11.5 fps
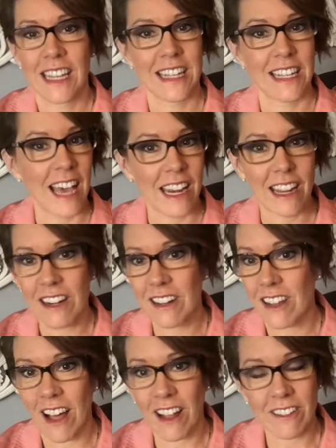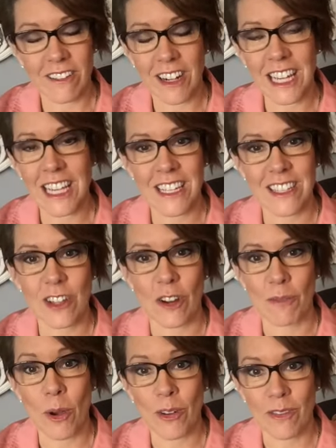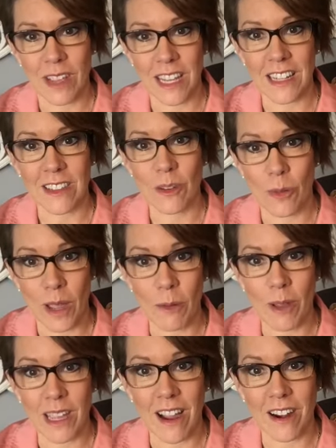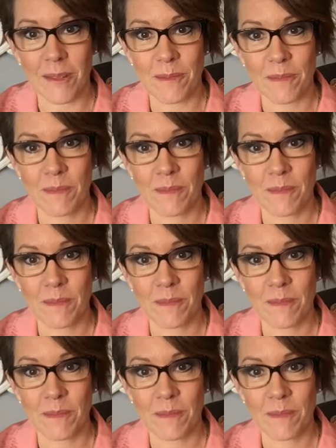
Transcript: Not all of our kids are motivated the way we are,